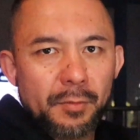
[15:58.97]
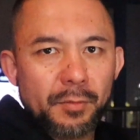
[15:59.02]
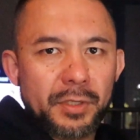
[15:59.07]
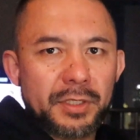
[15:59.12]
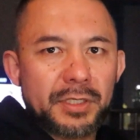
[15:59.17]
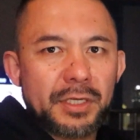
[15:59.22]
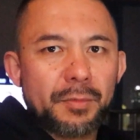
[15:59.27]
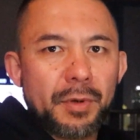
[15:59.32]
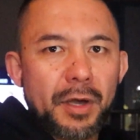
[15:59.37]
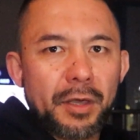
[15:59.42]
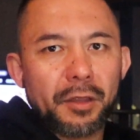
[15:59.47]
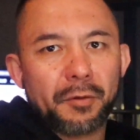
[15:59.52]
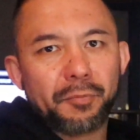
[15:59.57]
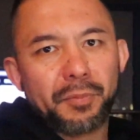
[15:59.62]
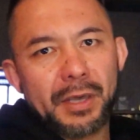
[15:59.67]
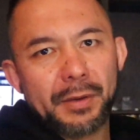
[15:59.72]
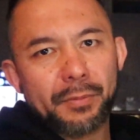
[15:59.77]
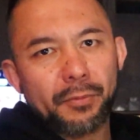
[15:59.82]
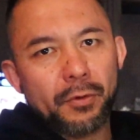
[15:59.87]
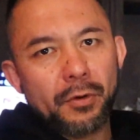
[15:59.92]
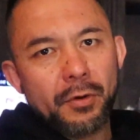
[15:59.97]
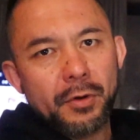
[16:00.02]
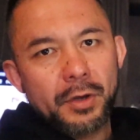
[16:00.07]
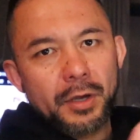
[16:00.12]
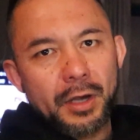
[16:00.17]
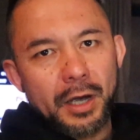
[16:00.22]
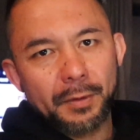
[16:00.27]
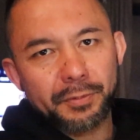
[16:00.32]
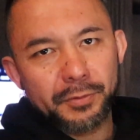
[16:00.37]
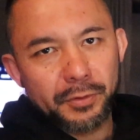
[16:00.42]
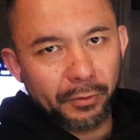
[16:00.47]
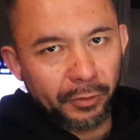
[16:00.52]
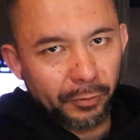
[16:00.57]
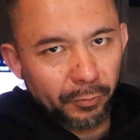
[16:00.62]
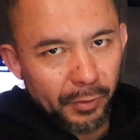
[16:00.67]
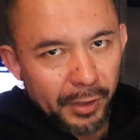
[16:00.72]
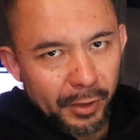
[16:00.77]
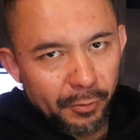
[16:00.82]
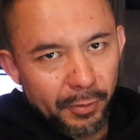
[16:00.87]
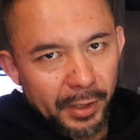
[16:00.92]
but some other people up to
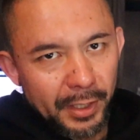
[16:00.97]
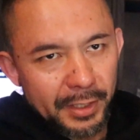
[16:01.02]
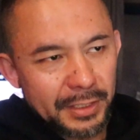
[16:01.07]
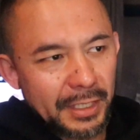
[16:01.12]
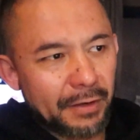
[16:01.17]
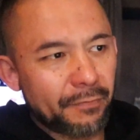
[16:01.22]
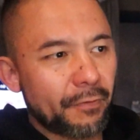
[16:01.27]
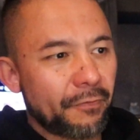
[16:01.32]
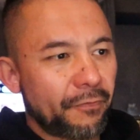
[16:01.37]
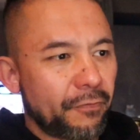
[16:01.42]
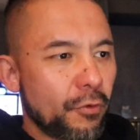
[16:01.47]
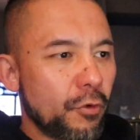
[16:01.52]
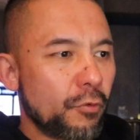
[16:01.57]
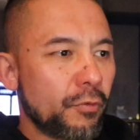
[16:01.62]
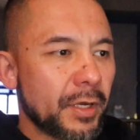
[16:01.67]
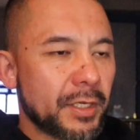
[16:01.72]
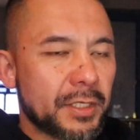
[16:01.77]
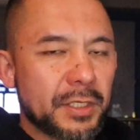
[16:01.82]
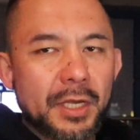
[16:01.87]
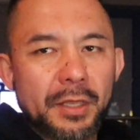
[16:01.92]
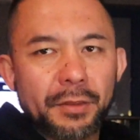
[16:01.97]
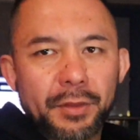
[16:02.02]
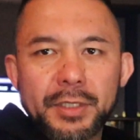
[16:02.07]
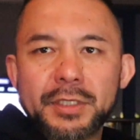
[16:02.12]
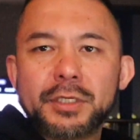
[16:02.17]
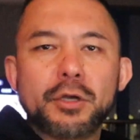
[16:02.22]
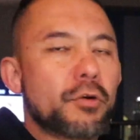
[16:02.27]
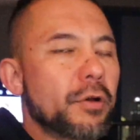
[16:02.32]
3 weeks, even 4 weeks. This is